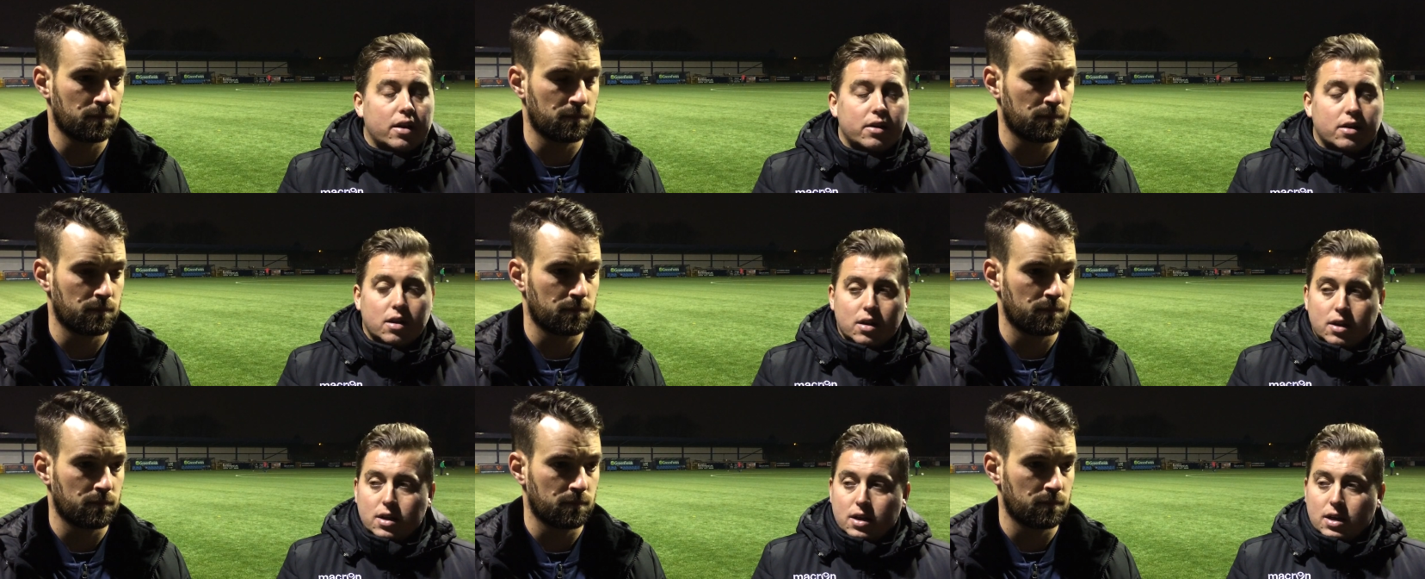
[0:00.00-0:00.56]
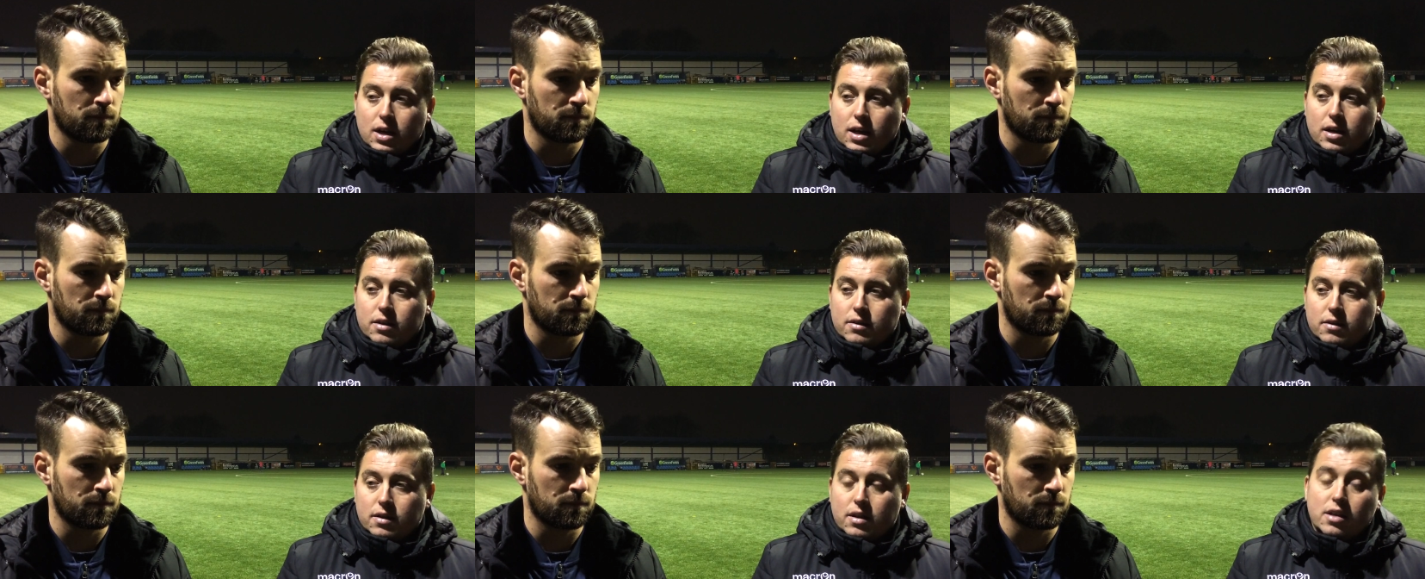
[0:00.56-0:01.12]
Speaker 1: And
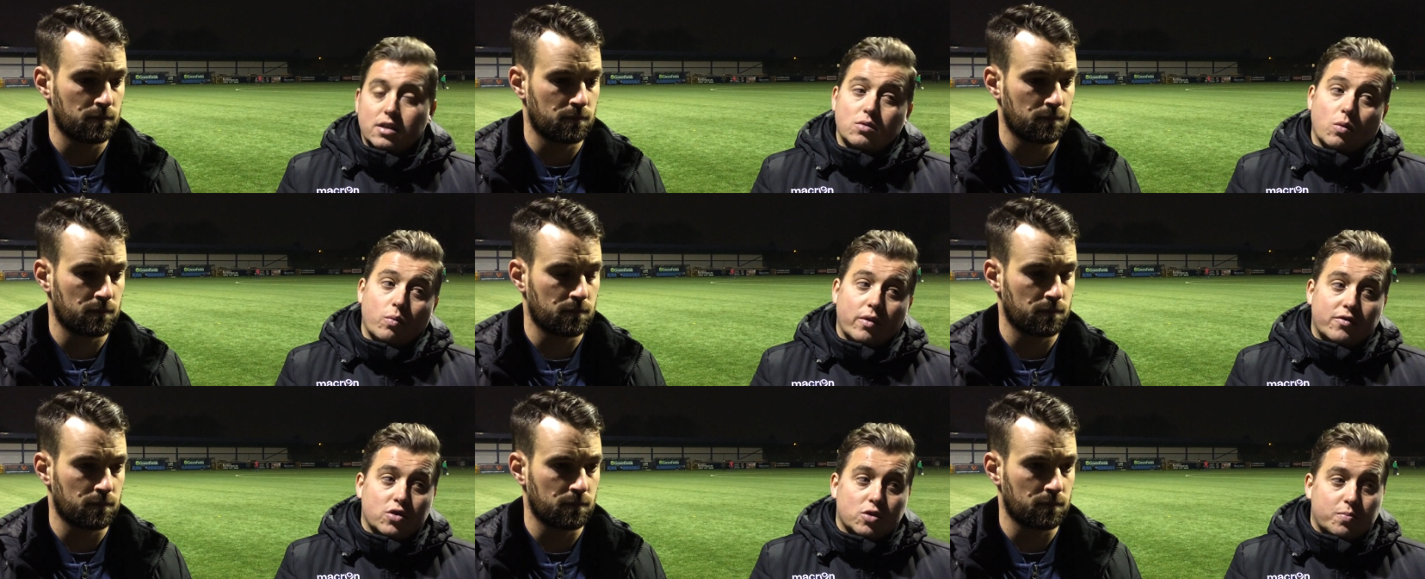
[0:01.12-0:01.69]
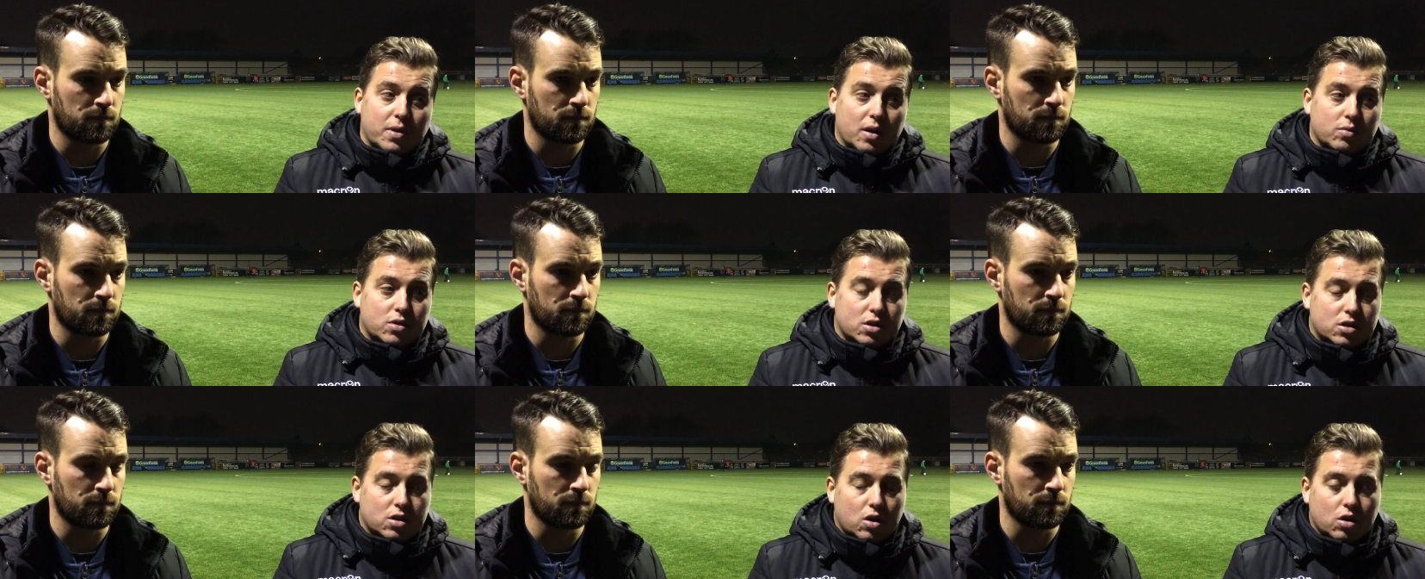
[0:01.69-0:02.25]
and, and, and we've just been able
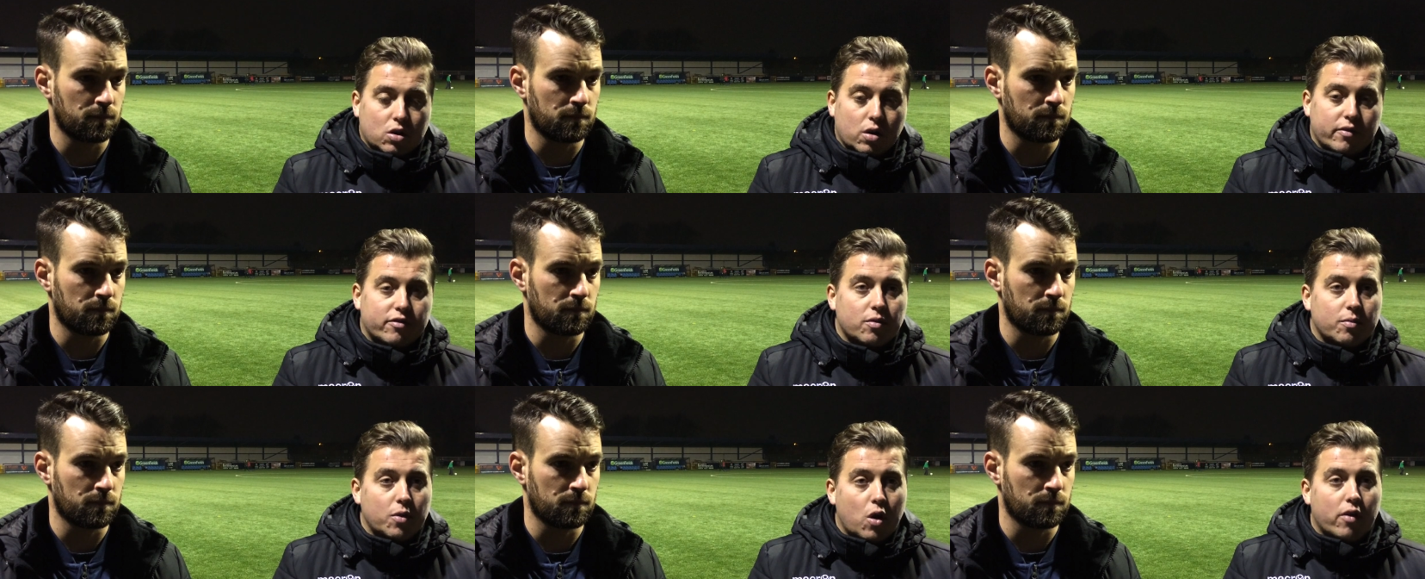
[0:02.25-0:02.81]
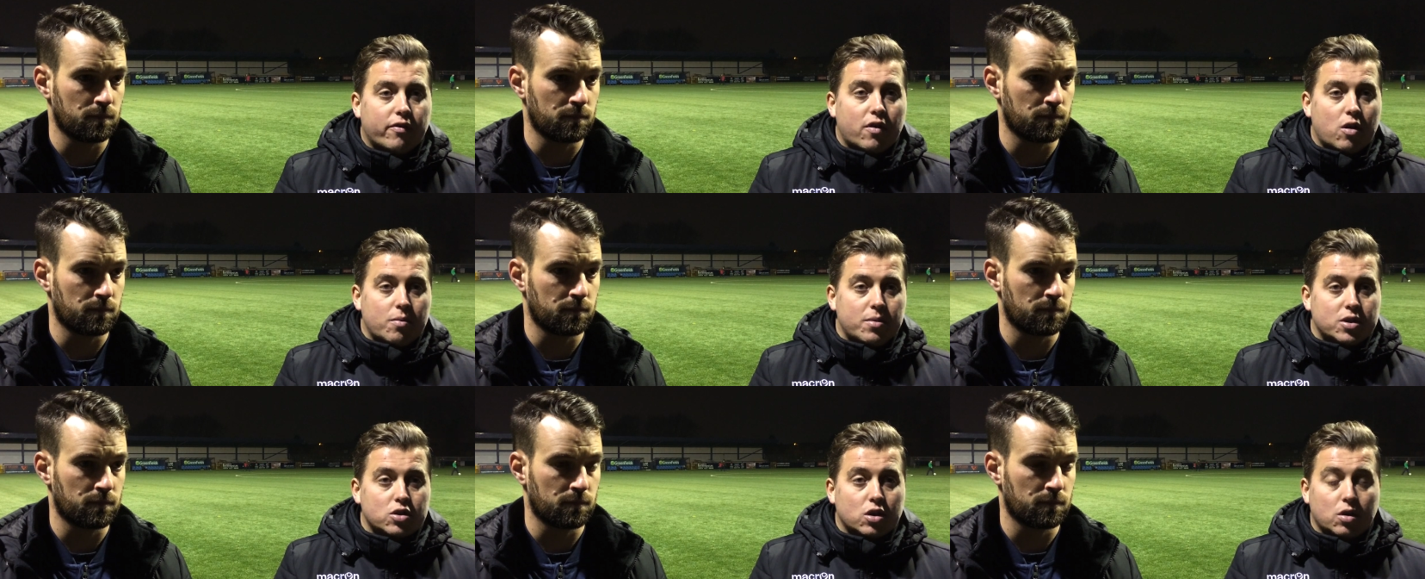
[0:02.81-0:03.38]
to sort of got him from North
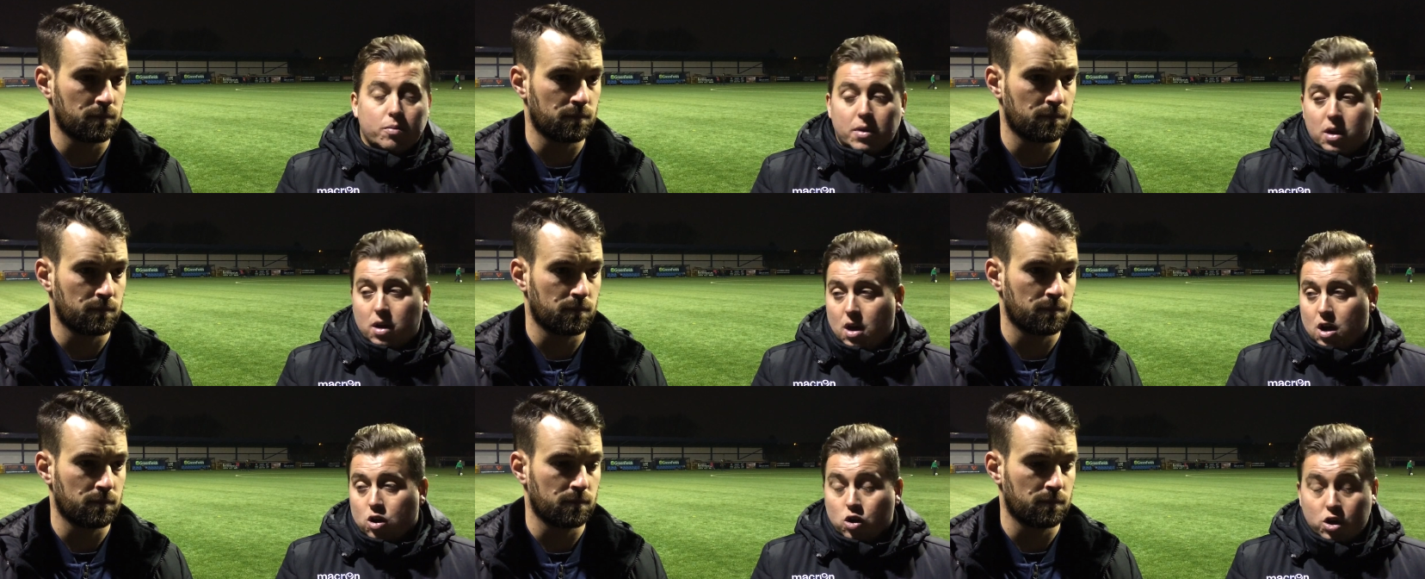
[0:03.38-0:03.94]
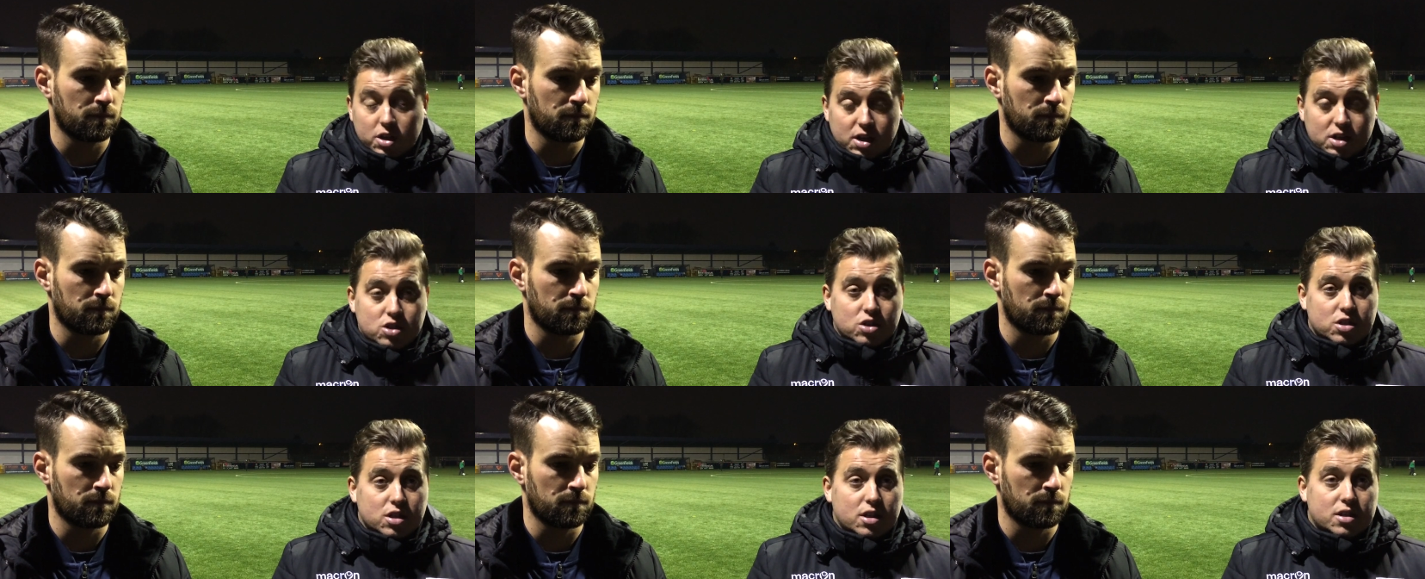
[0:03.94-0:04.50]
Ferriby, so he'll be a good
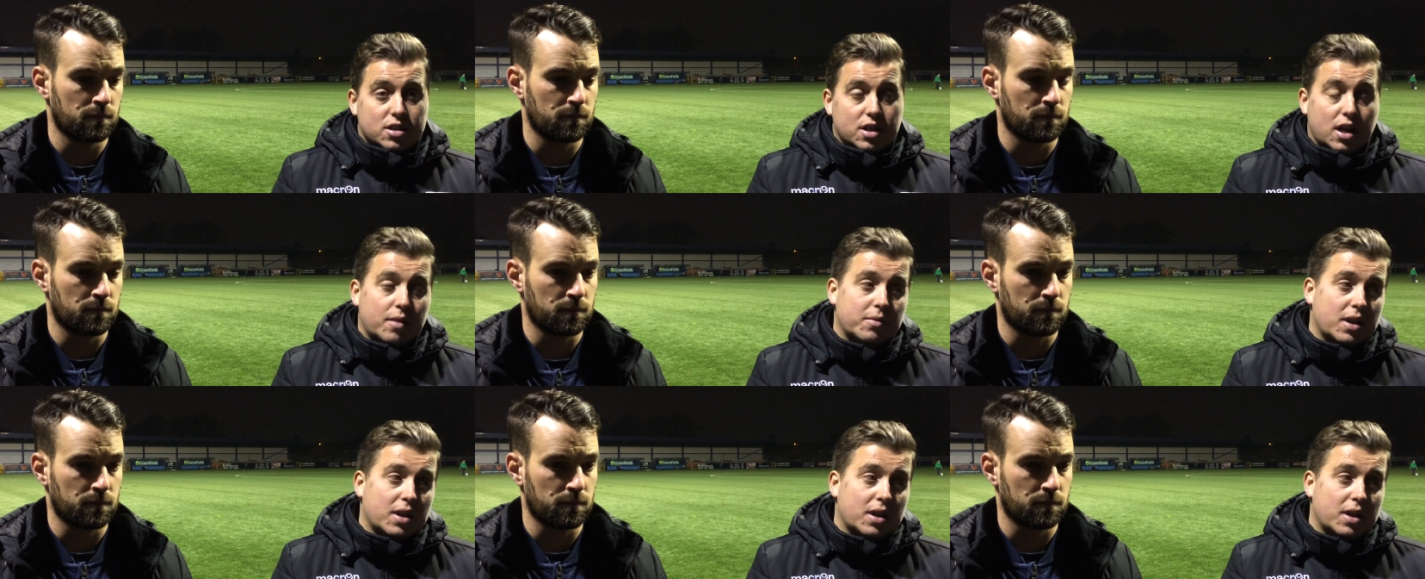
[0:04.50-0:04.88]
addition to the team.